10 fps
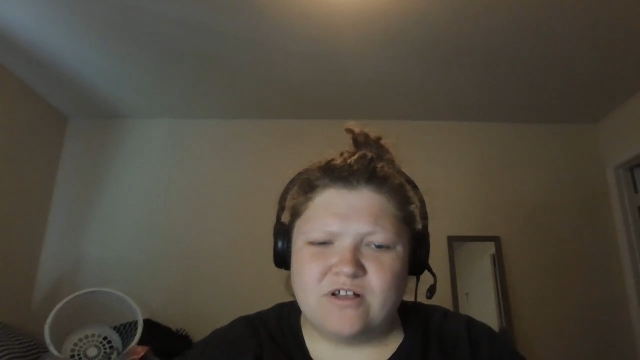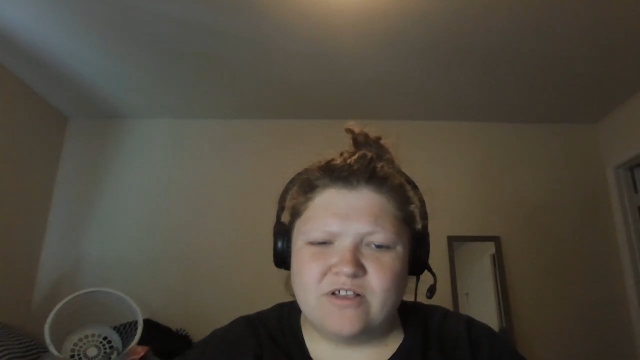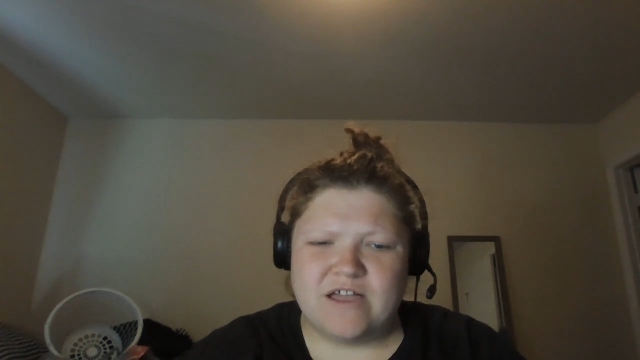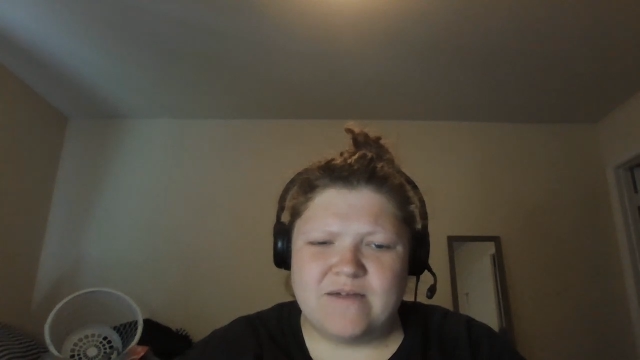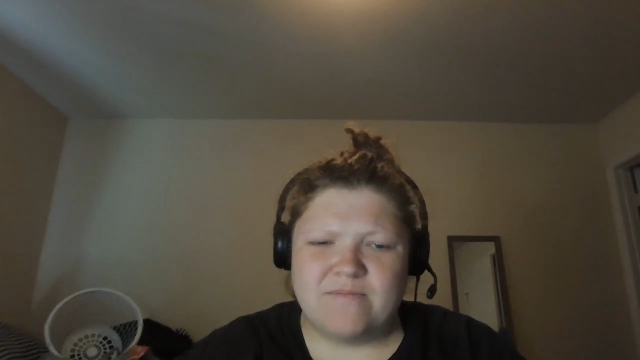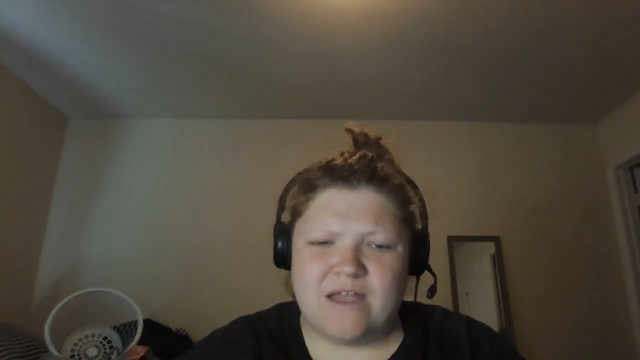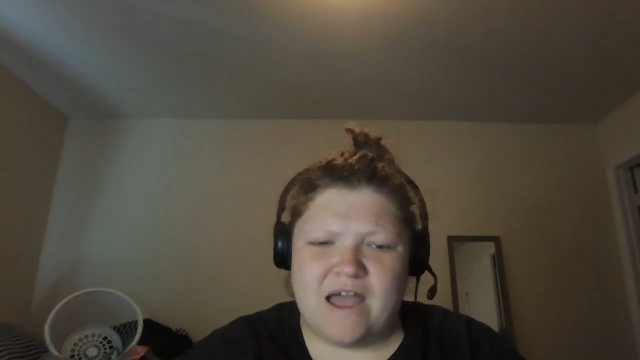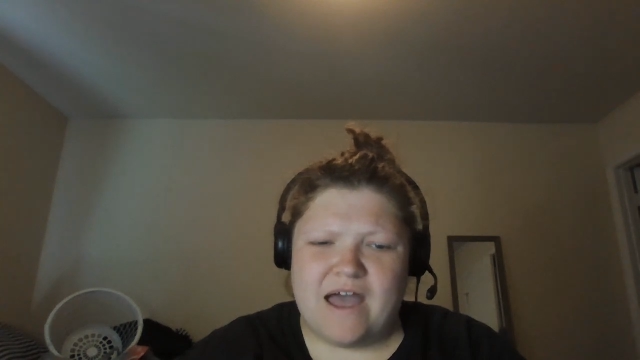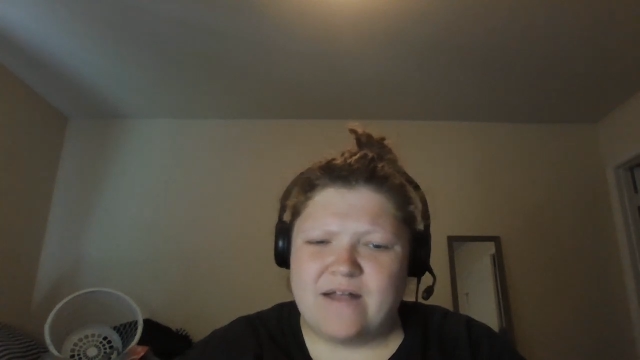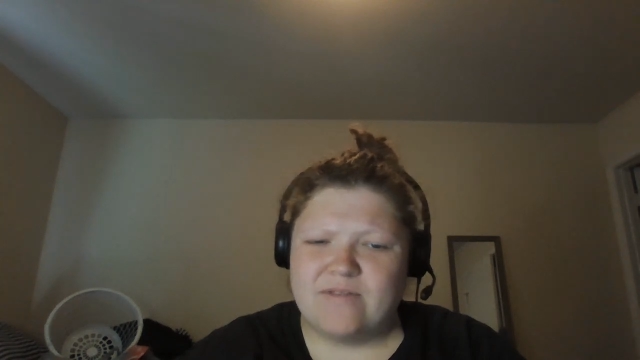claimed
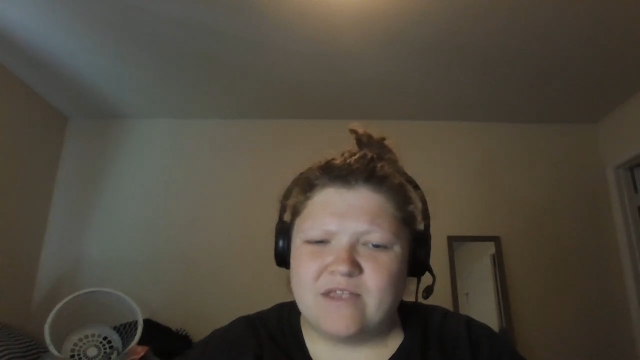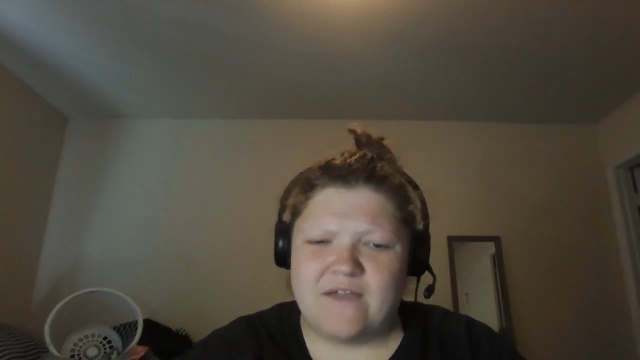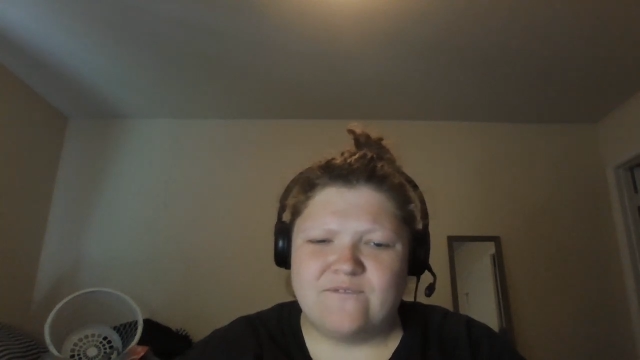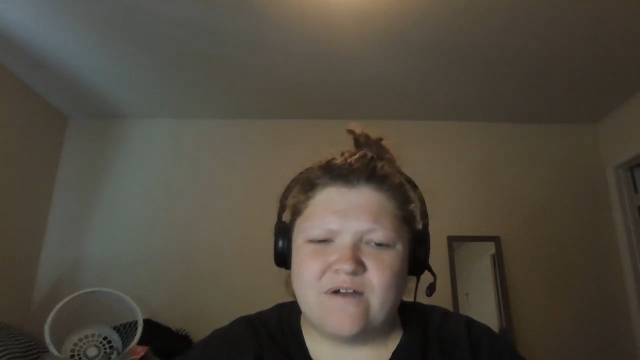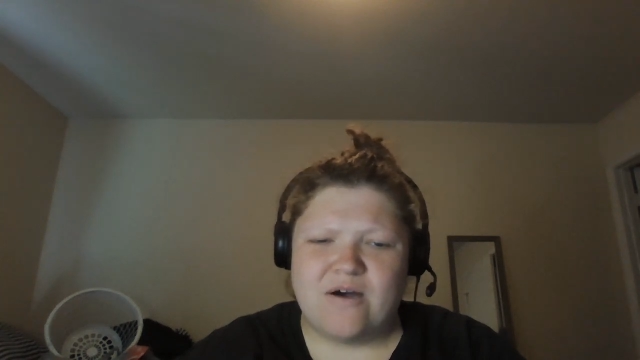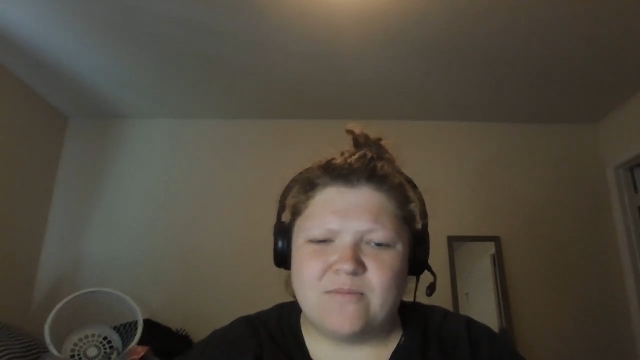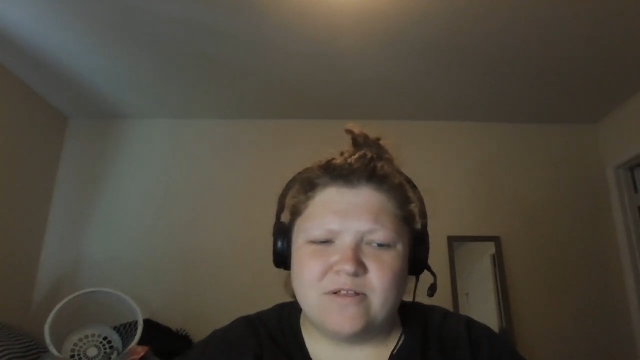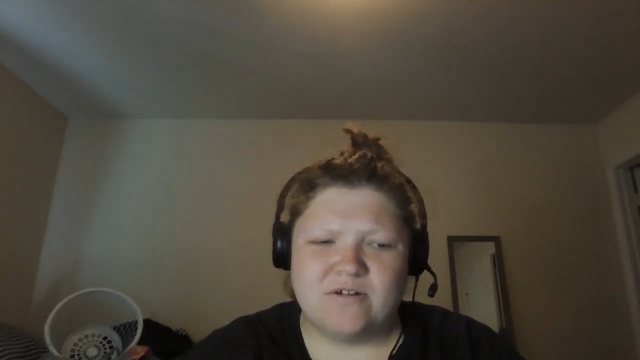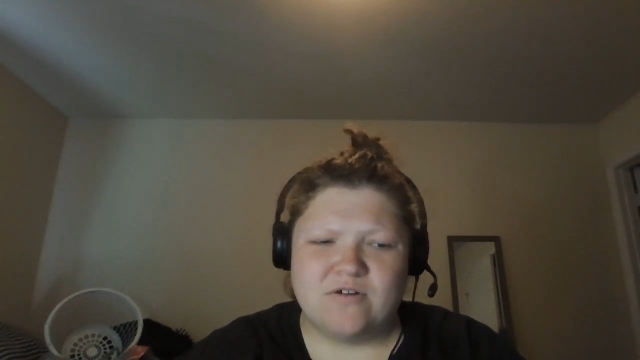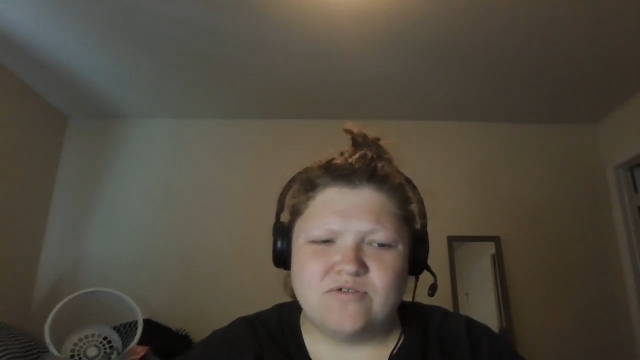that they found
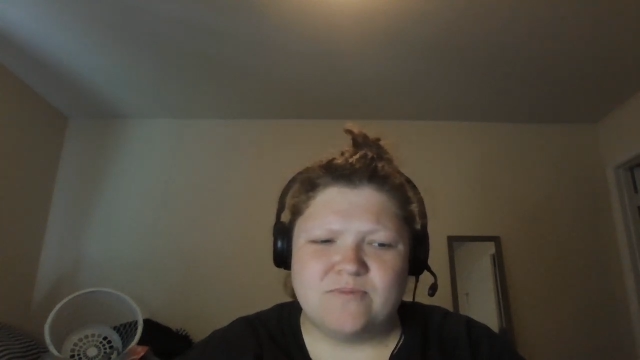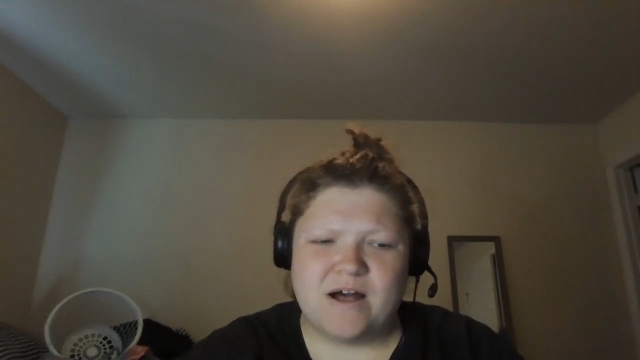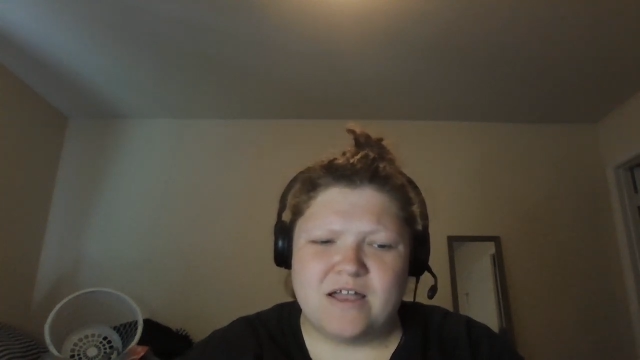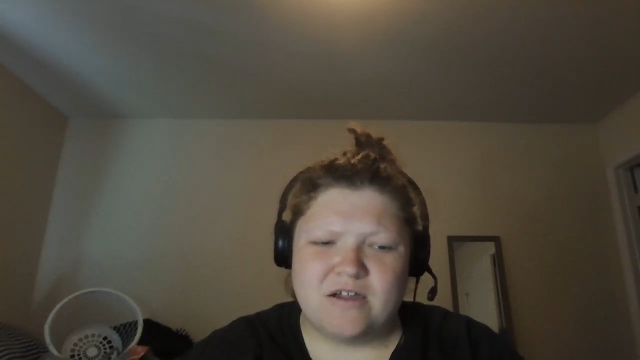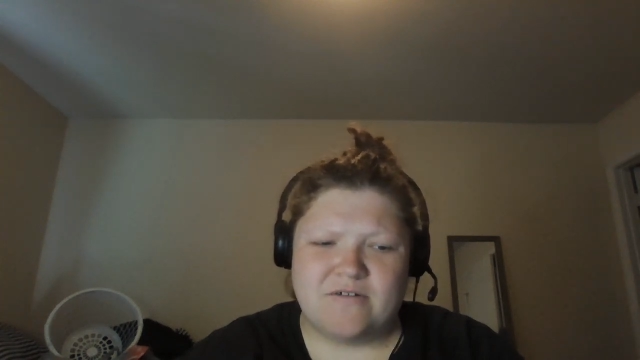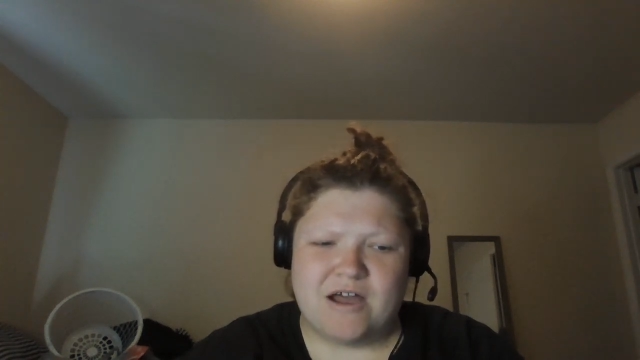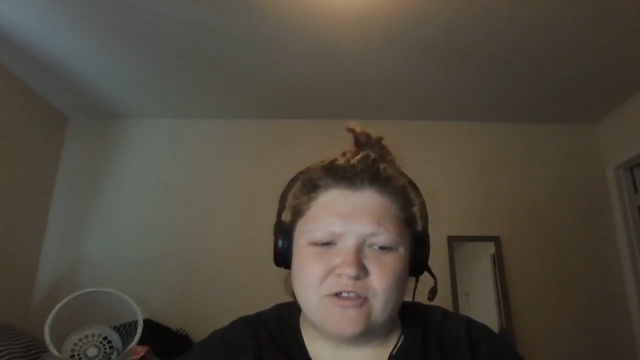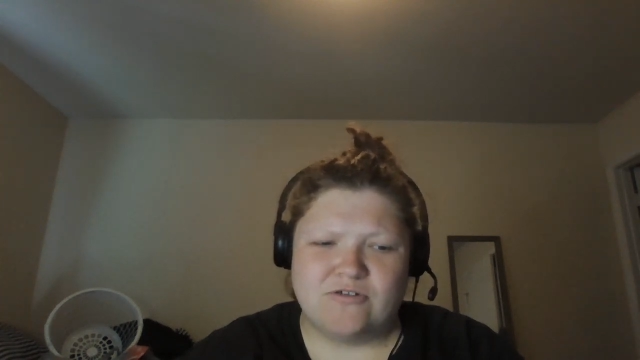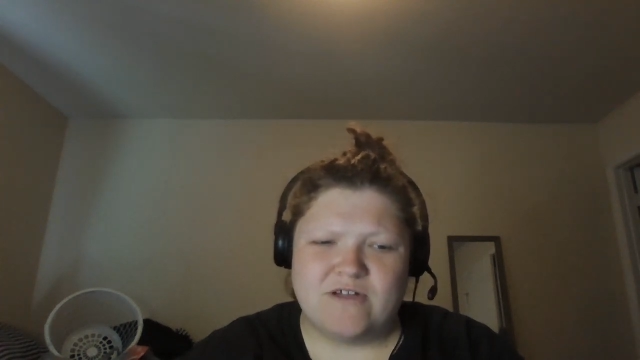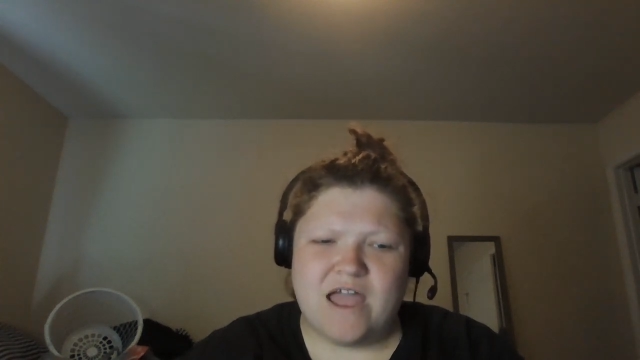Monroe's body
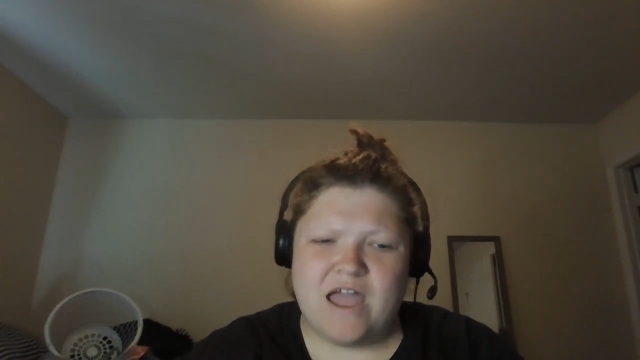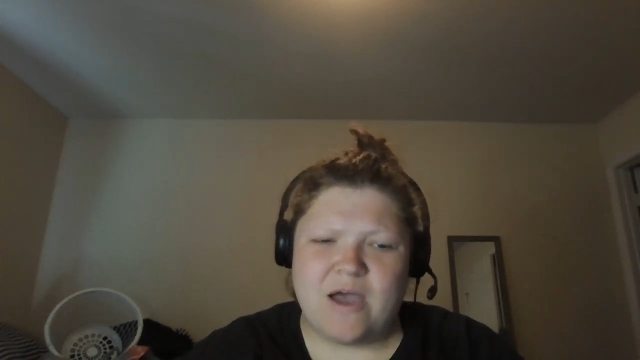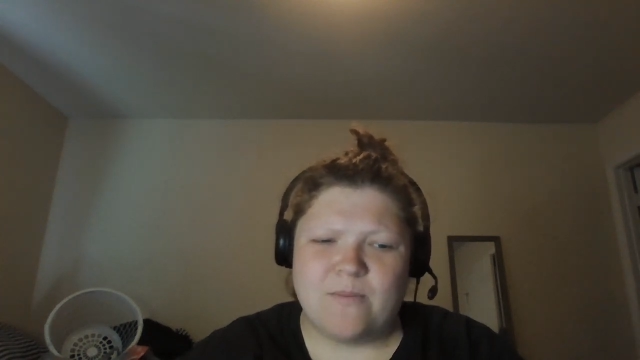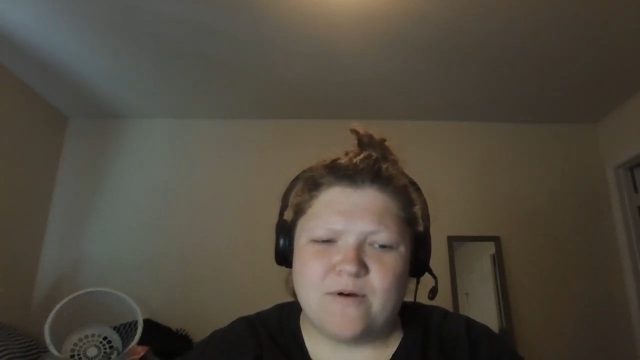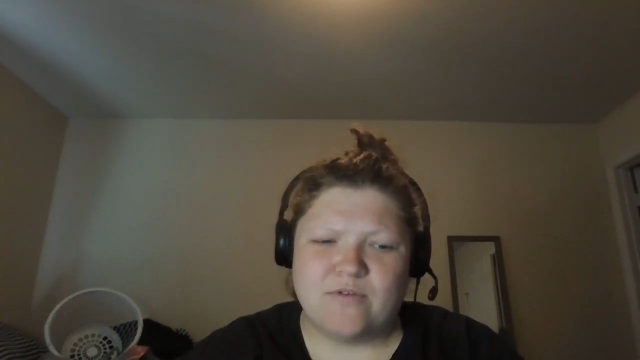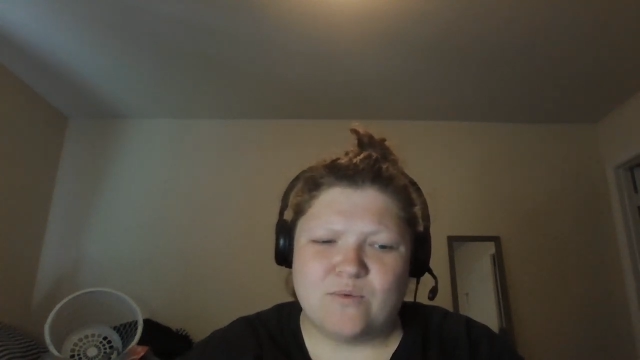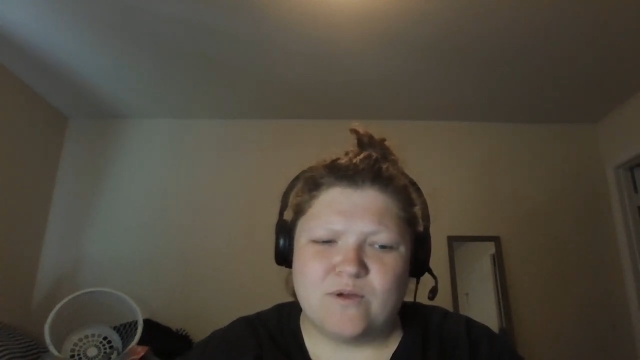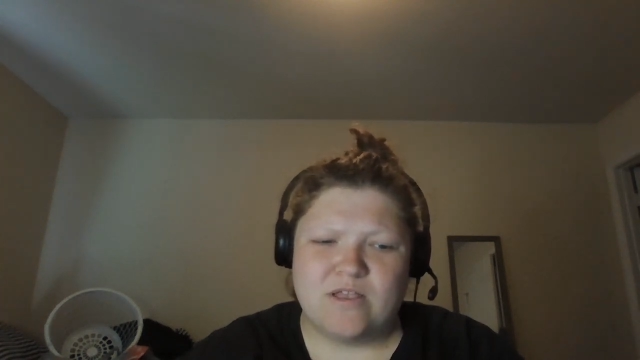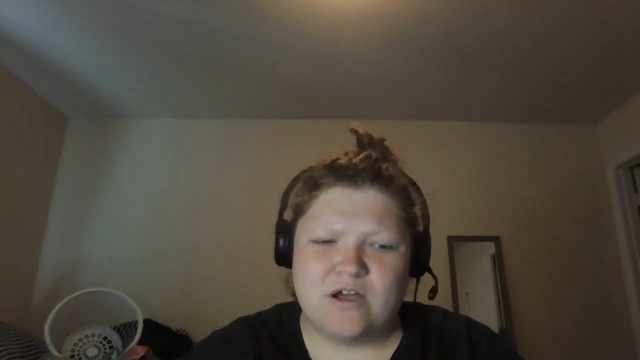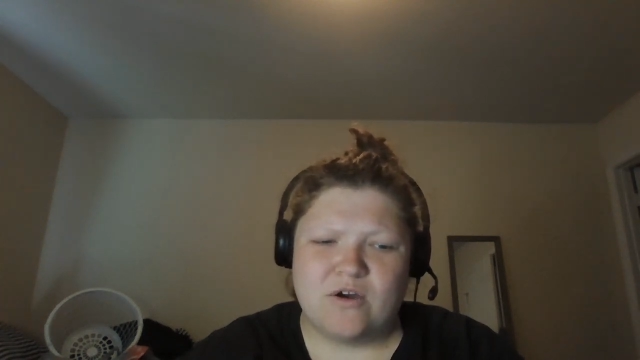around 3 a.m. over the
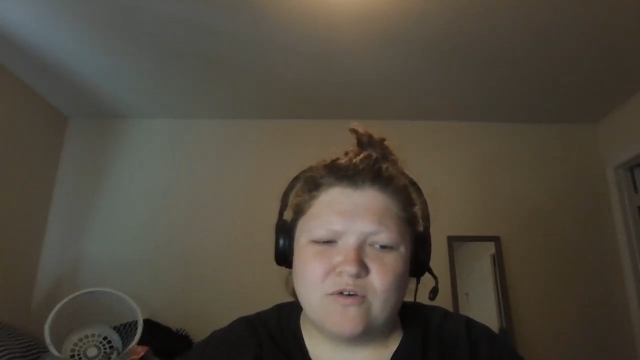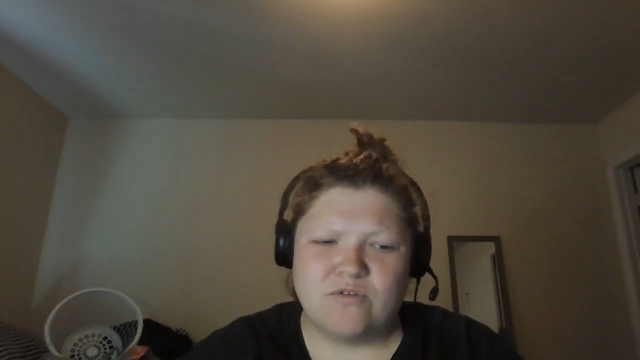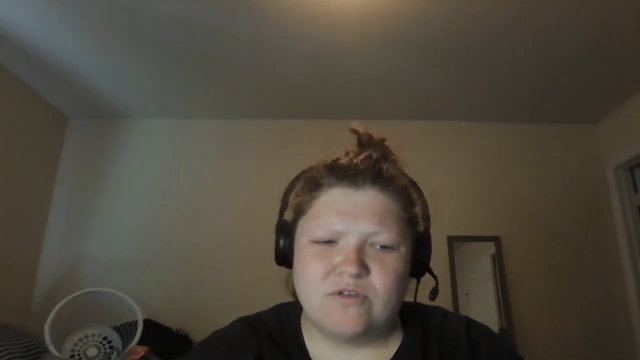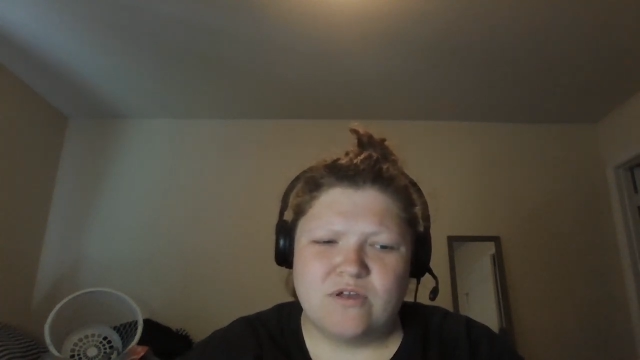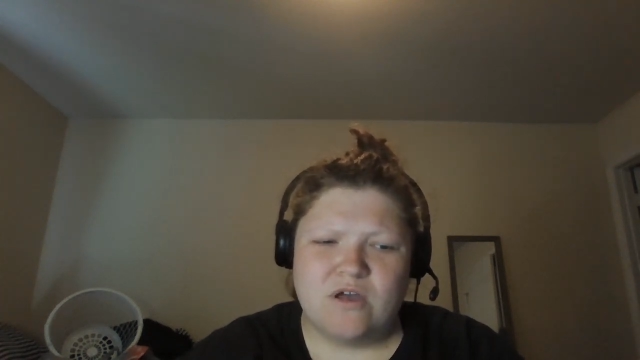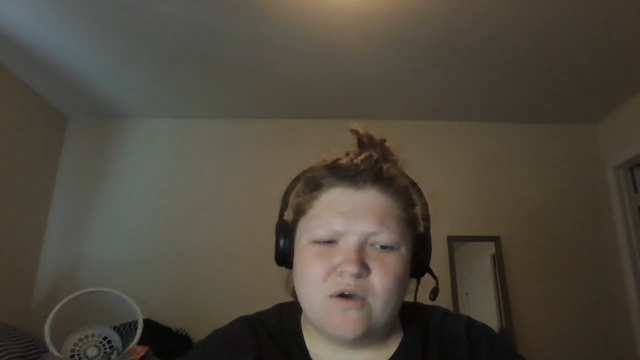widow